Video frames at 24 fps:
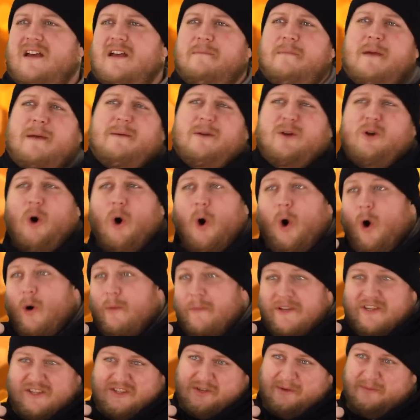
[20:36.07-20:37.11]
Maybe call
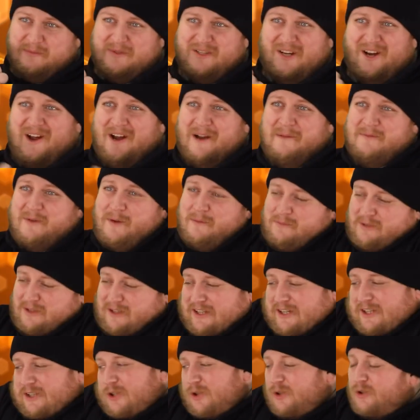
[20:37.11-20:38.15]
me sometimes, I'm a
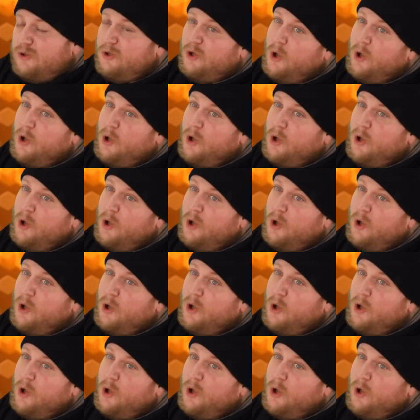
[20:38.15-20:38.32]
little